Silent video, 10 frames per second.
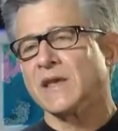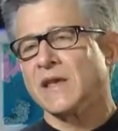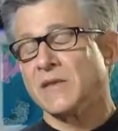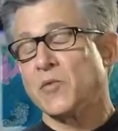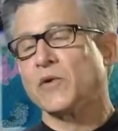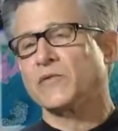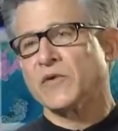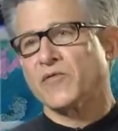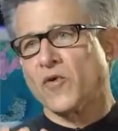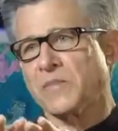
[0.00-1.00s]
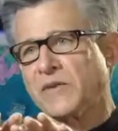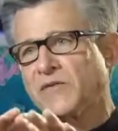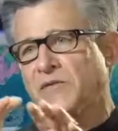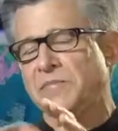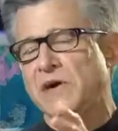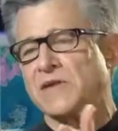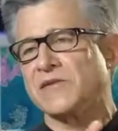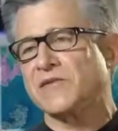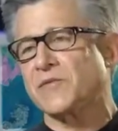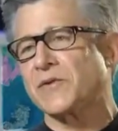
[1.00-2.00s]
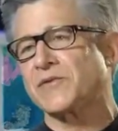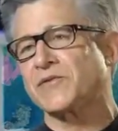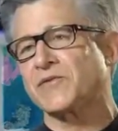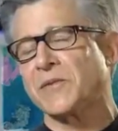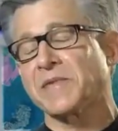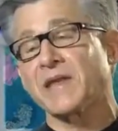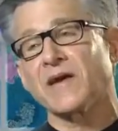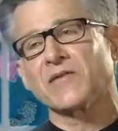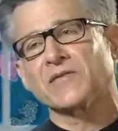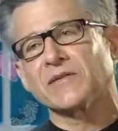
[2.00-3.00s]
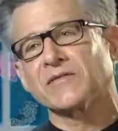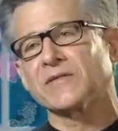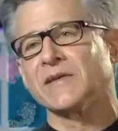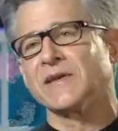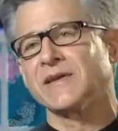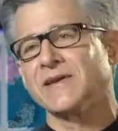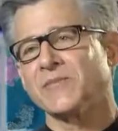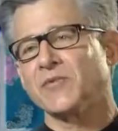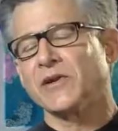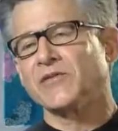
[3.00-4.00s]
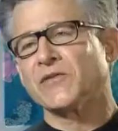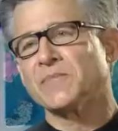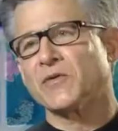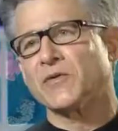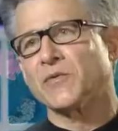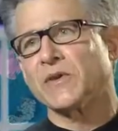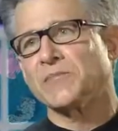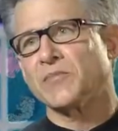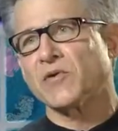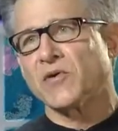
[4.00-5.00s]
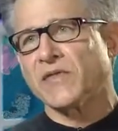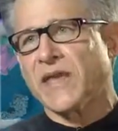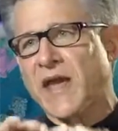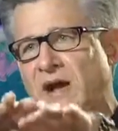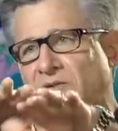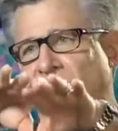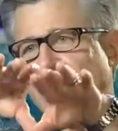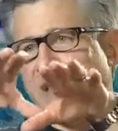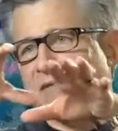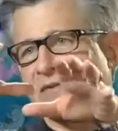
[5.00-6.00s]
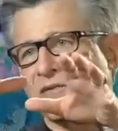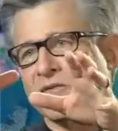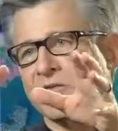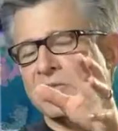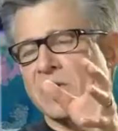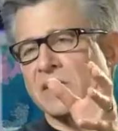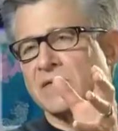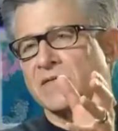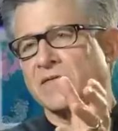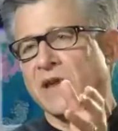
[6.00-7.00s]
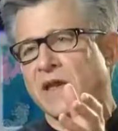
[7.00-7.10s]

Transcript: And then once we form this sponge, we do something else that's pretty simple. We put on the outside of this sponge